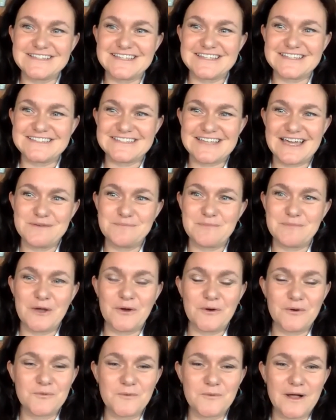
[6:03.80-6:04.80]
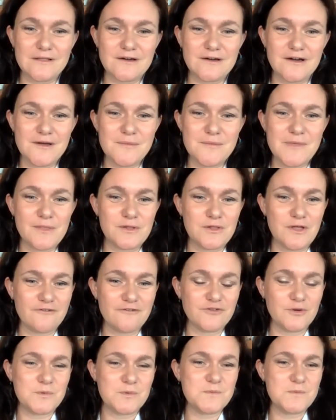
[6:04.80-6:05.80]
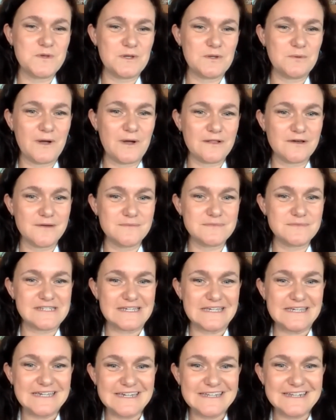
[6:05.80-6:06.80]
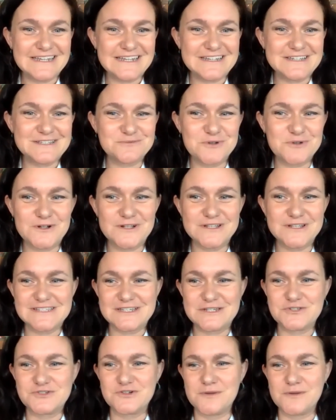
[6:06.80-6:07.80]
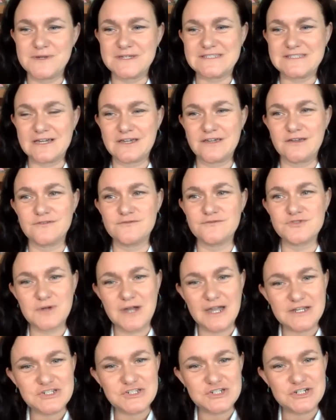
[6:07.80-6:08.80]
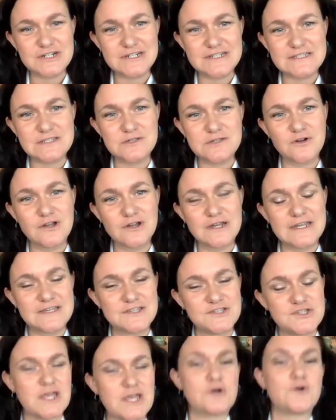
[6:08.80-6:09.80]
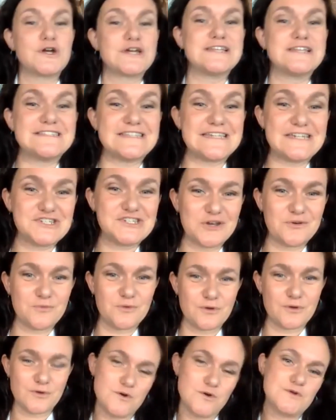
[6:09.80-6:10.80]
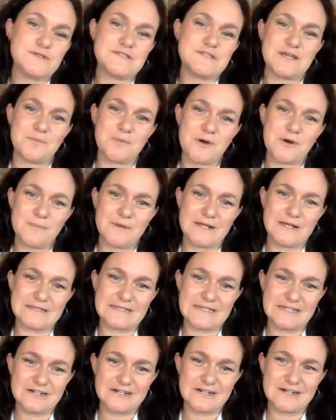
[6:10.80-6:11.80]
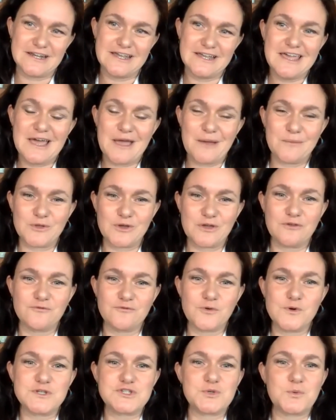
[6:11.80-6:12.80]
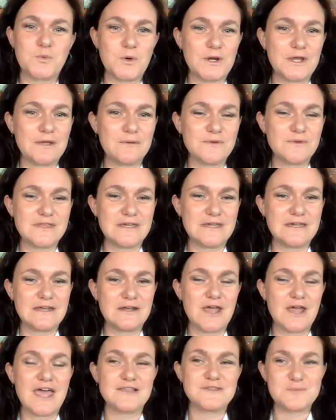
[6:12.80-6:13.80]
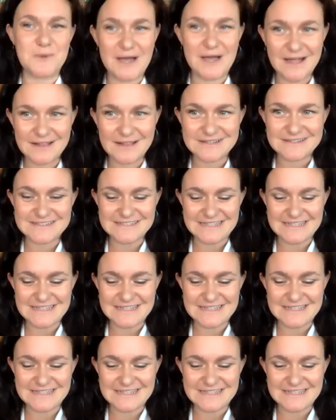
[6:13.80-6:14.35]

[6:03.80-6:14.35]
to send my own welcome and the law firm community welcome to Ian in his role as interim executive director as the organization recruits a permanent leader. I'm looking forward to working with Ian as well.